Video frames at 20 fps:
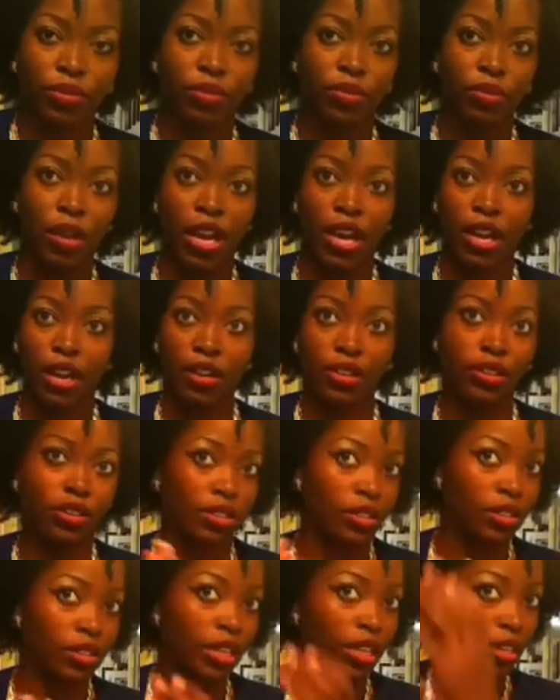My hair,
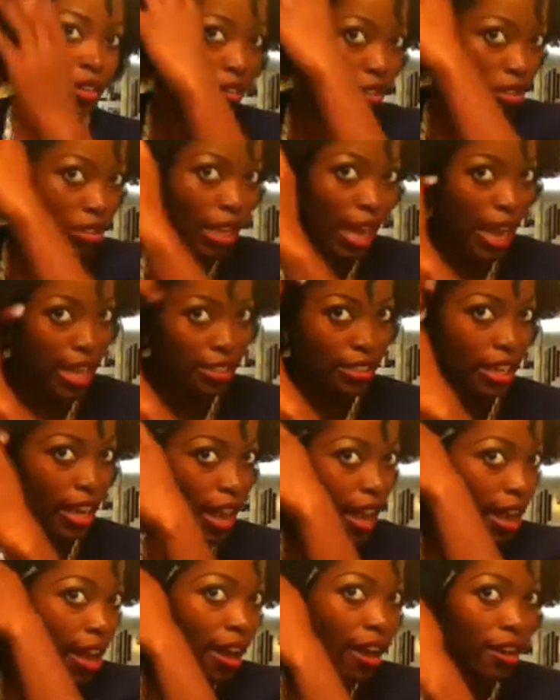it just has to
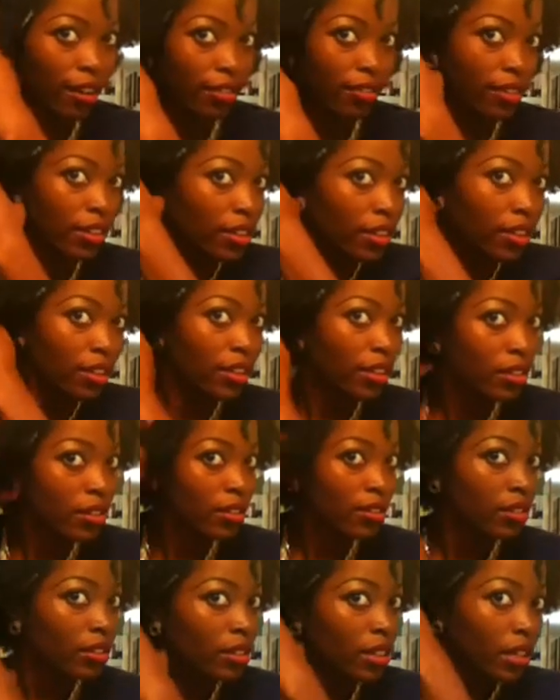have
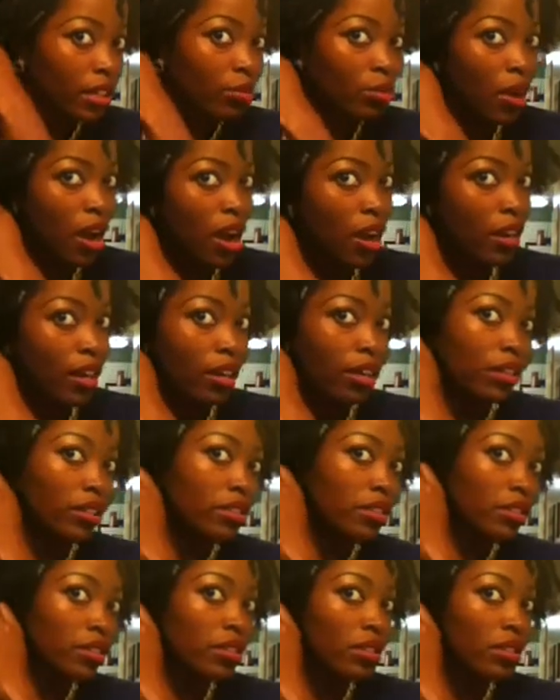good products.